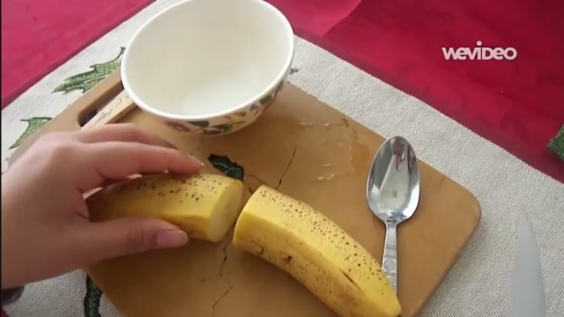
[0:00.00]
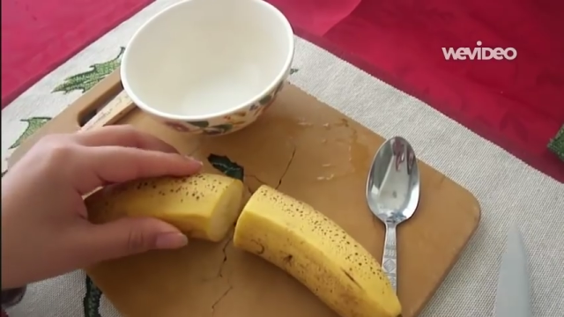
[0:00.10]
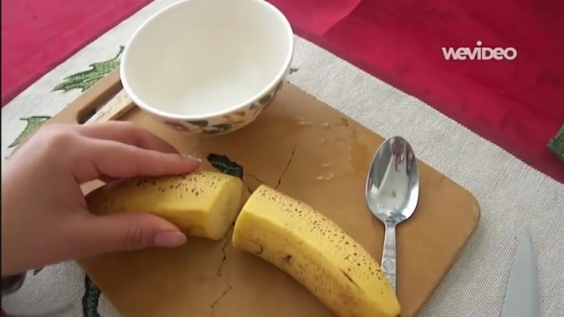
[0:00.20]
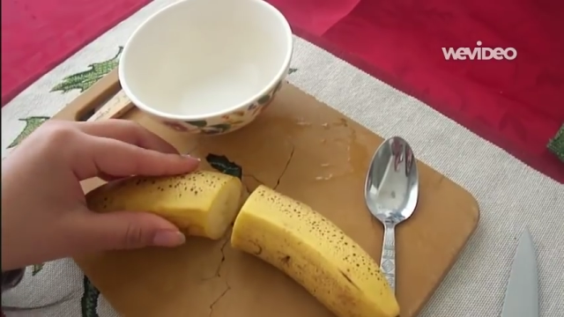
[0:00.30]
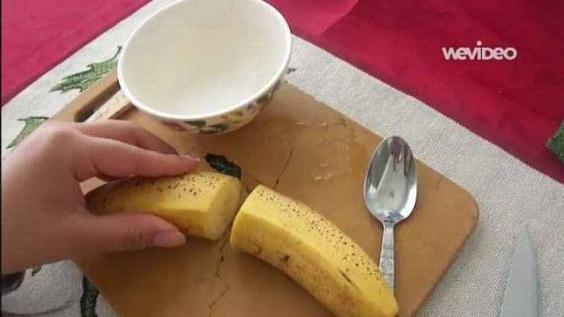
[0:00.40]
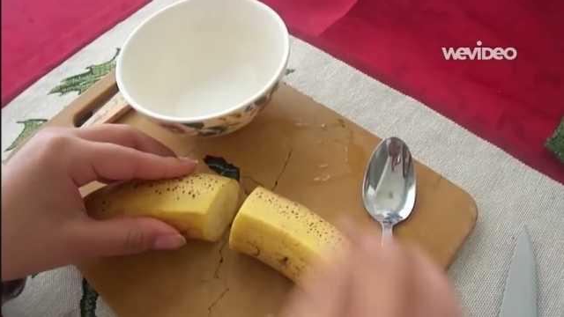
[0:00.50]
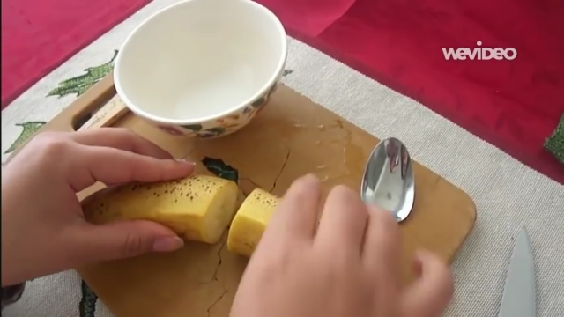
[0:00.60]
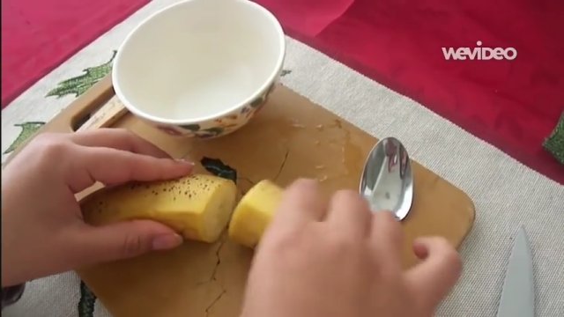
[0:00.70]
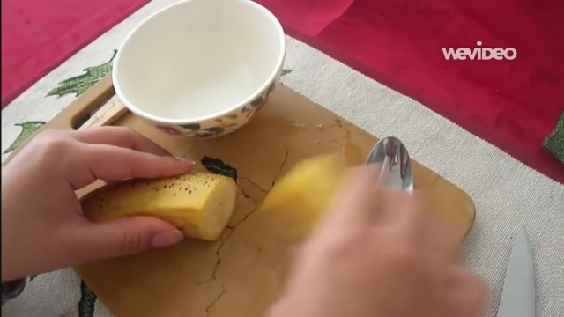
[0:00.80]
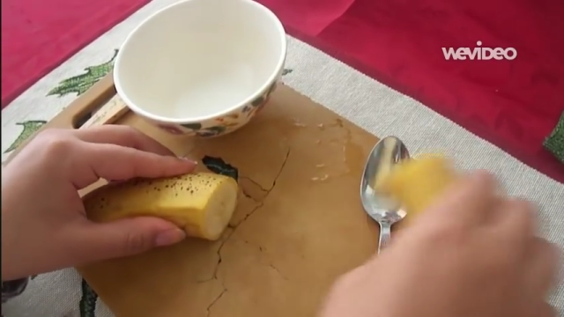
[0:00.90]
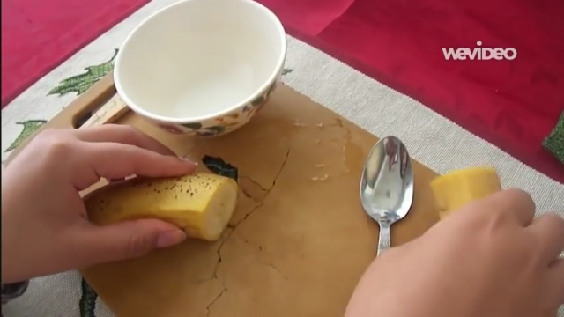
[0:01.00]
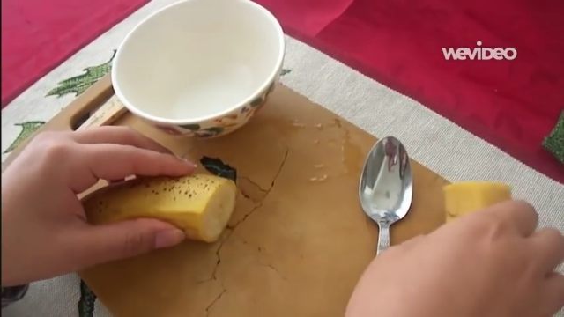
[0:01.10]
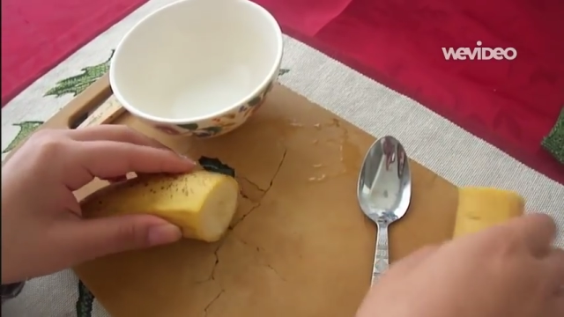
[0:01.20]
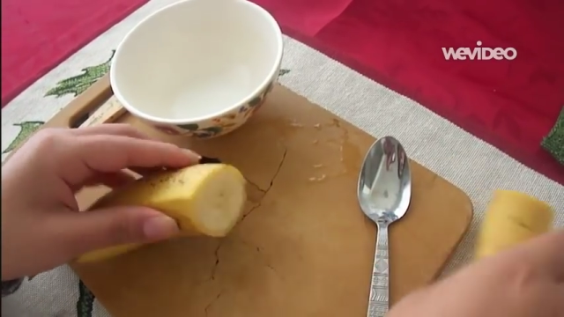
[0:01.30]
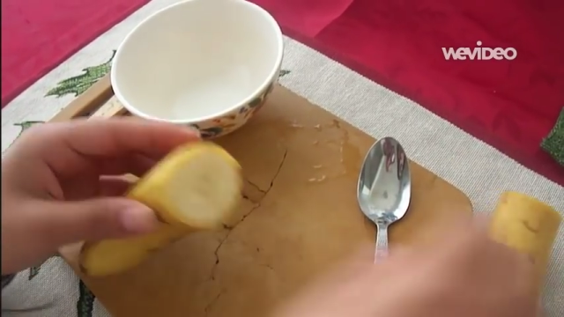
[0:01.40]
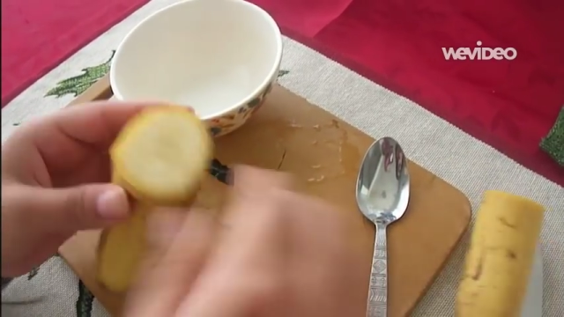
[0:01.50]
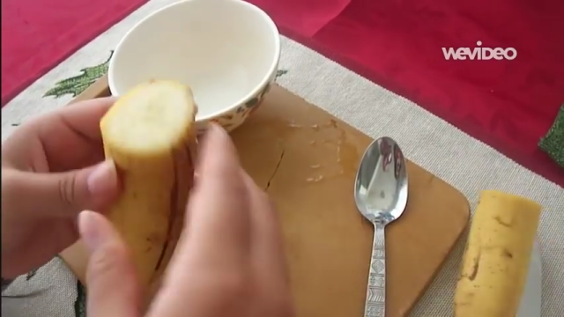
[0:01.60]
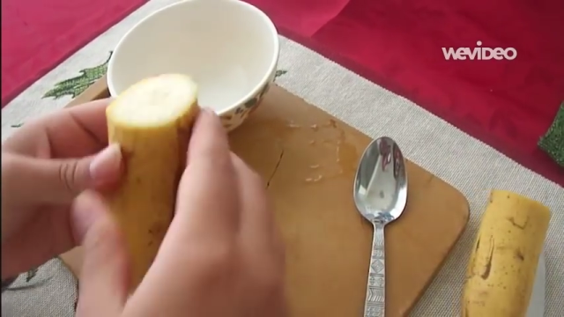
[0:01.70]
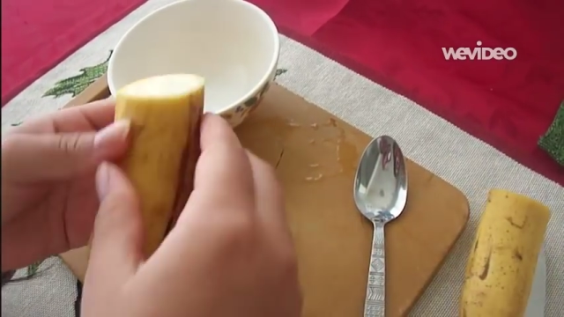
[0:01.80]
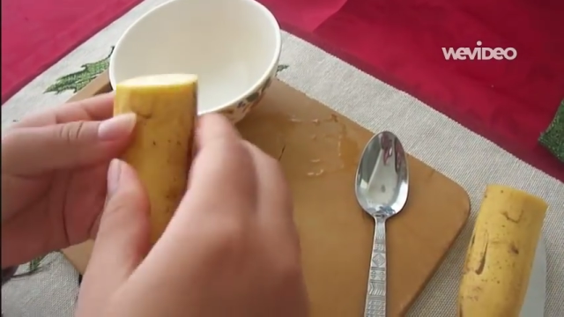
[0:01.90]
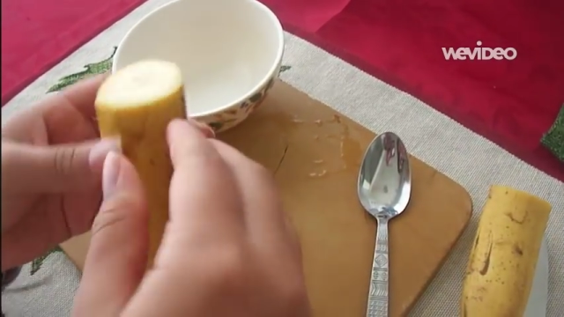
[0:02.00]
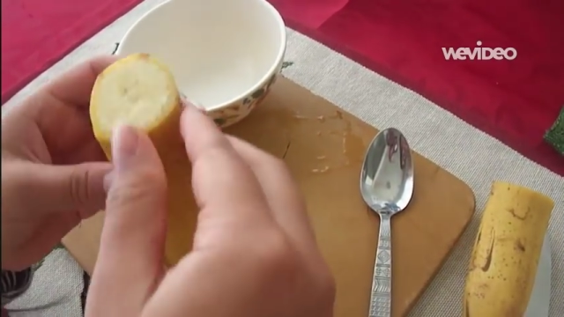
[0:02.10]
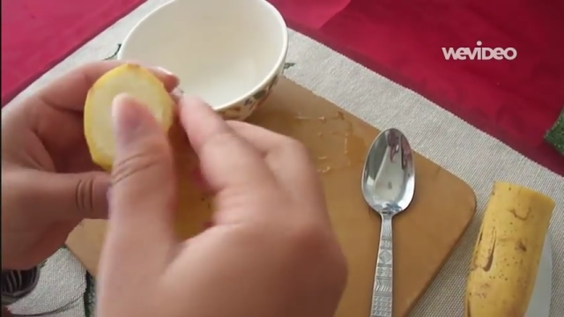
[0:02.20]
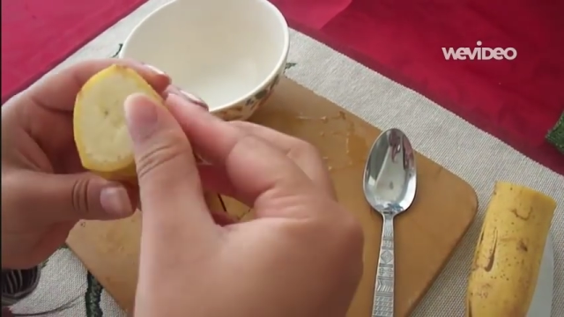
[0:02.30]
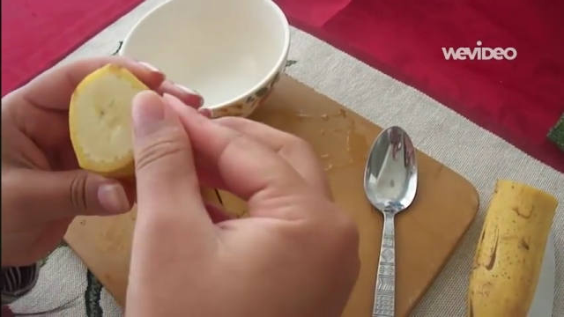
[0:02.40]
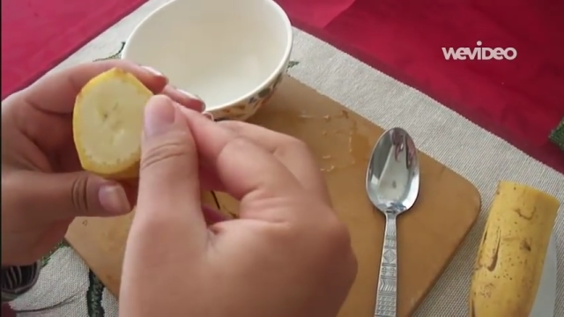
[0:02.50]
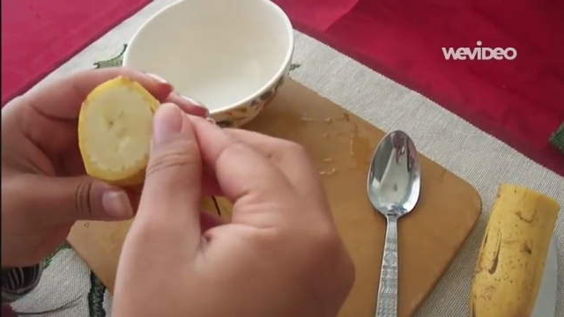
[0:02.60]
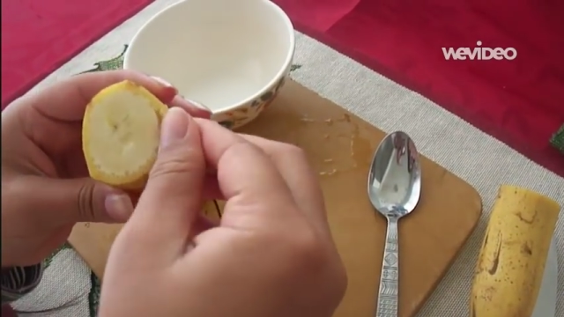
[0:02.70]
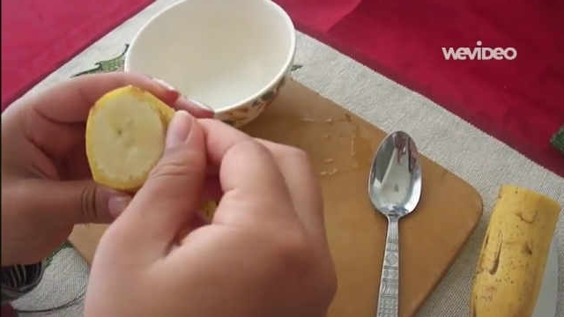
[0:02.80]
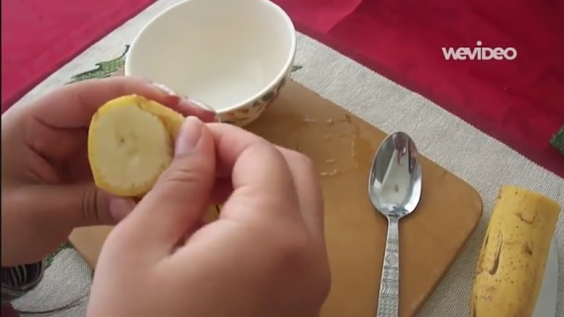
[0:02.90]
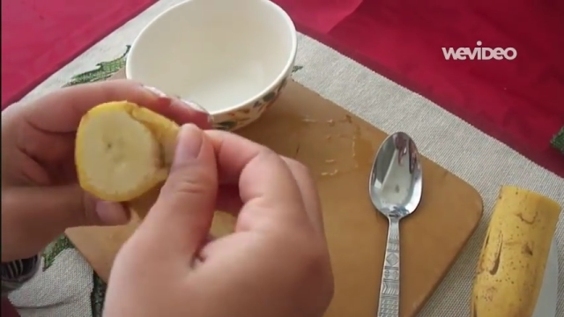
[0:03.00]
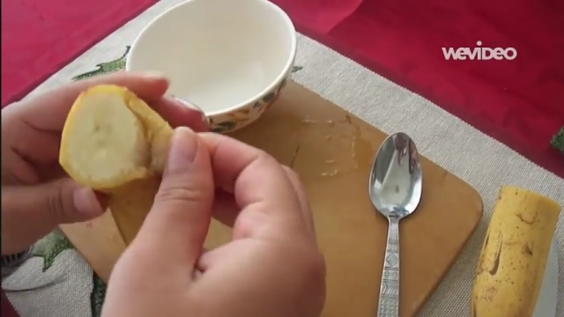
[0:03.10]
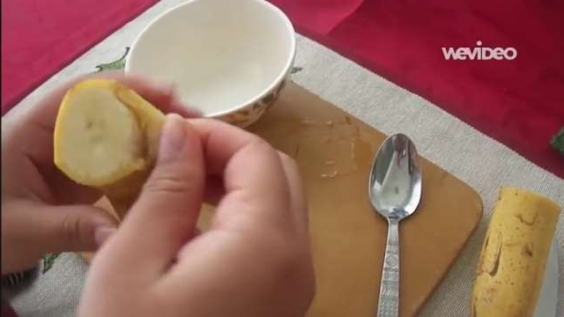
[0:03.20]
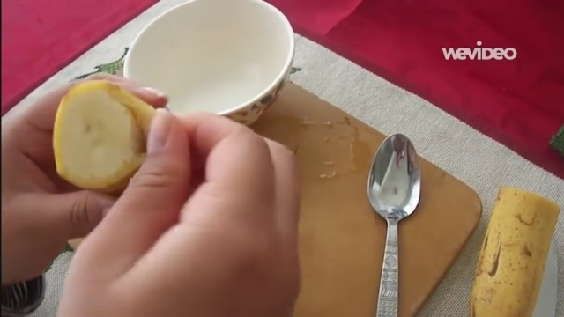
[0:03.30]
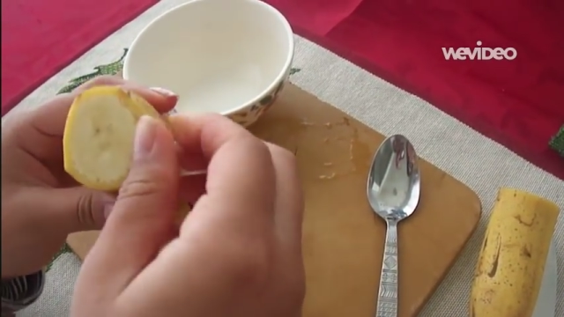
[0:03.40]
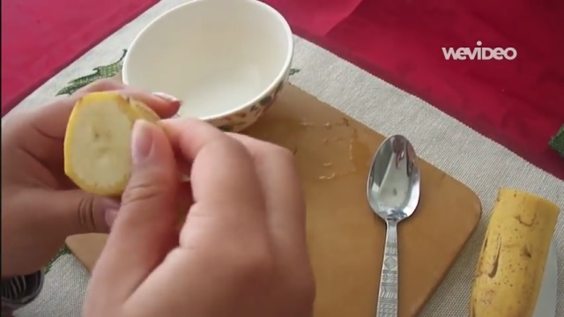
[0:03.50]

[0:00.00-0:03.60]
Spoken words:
Nobody's mouth can be seen.